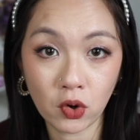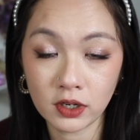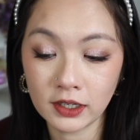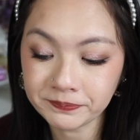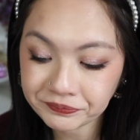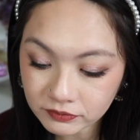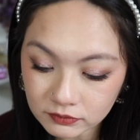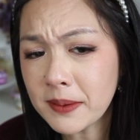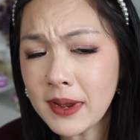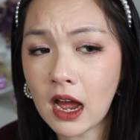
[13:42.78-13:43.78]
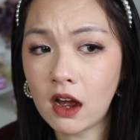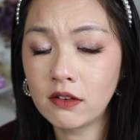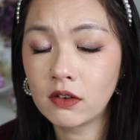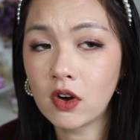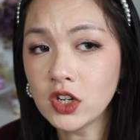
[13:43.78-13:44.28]
border.
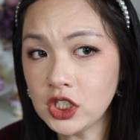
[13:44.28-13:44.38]
Somehow on